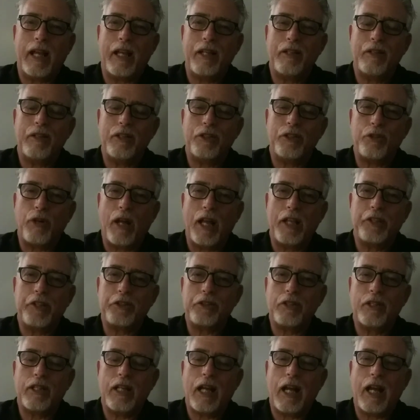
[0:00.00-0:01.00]
Tricycle
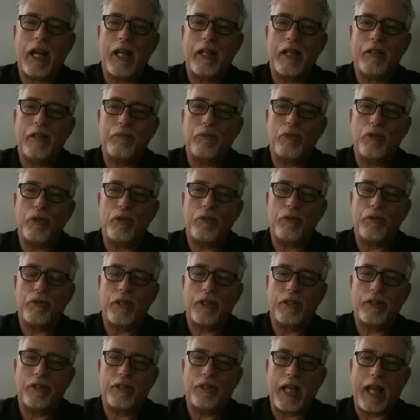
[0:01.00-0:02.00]
guy, we
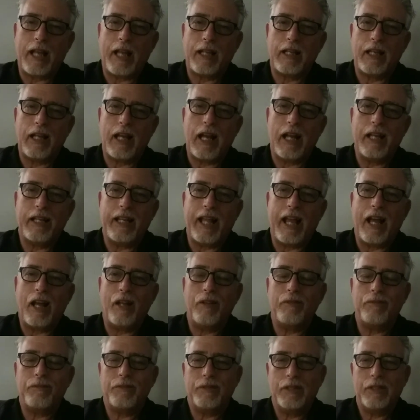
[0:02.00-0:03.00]
tag a guy down.
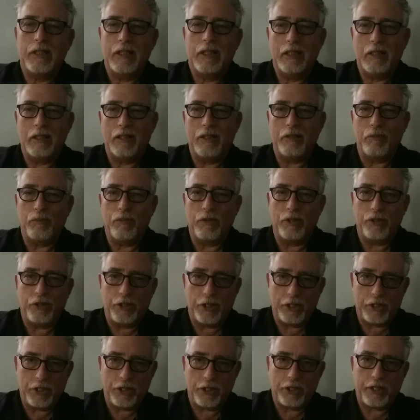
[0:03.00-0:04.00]
She
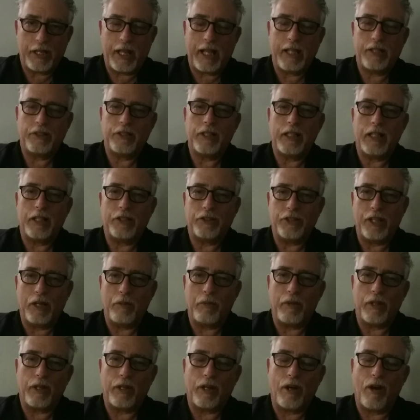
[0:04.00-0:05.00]
takes it. I stay with the
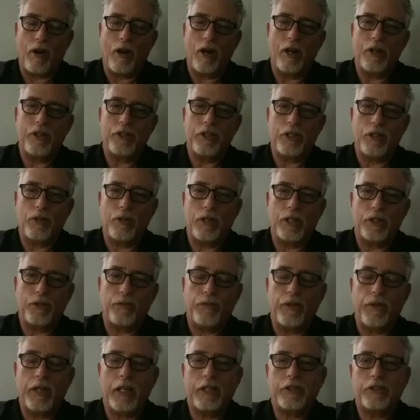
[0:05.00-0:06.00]
car, and she go gets
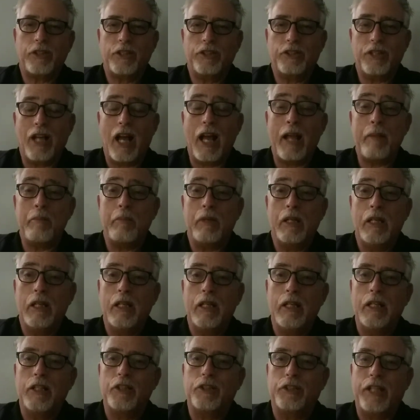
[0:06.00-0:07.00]
fixed. As I'm
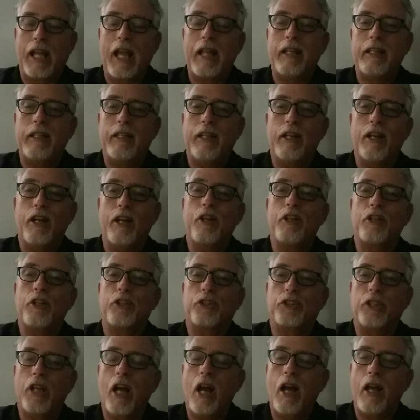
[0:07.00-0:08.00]
standing there in the
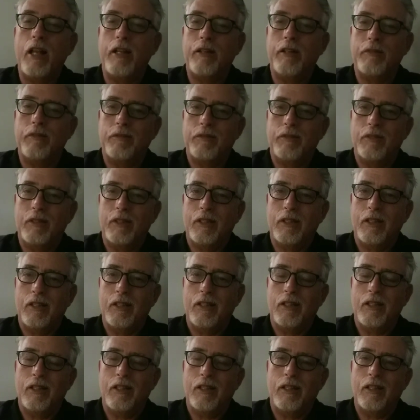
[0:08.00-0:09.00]
sun,
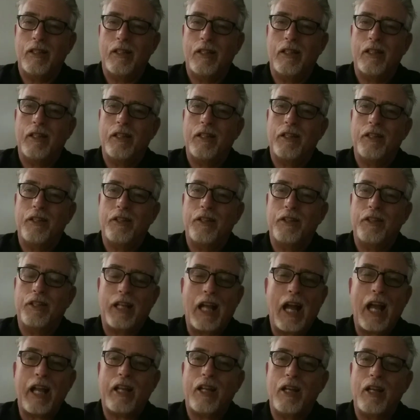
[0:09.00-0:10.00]
the guy
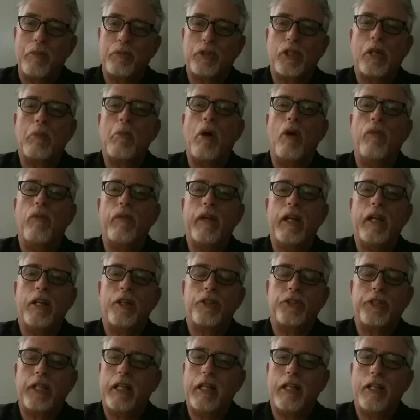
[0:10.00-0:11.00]
comes, come over here and
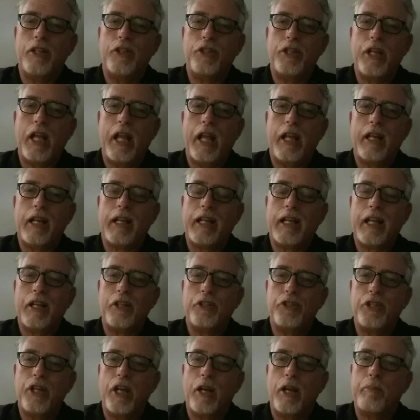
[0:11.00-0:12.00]
sit in the shade. I got a
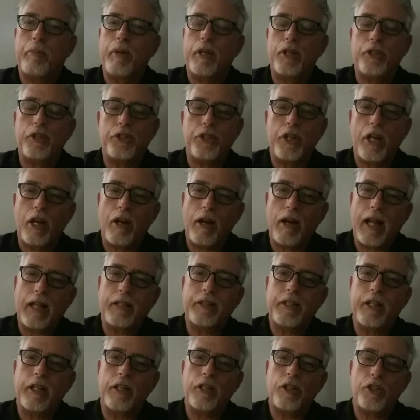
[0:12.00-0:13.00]
chair. Put a chair out
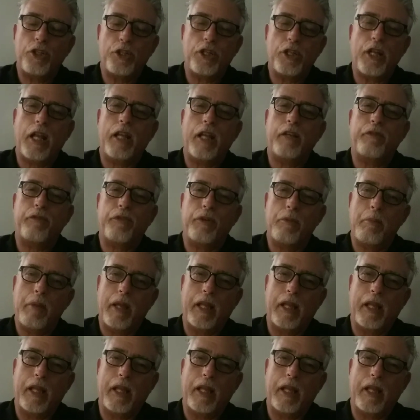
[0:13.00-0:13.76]
there in the shade for me.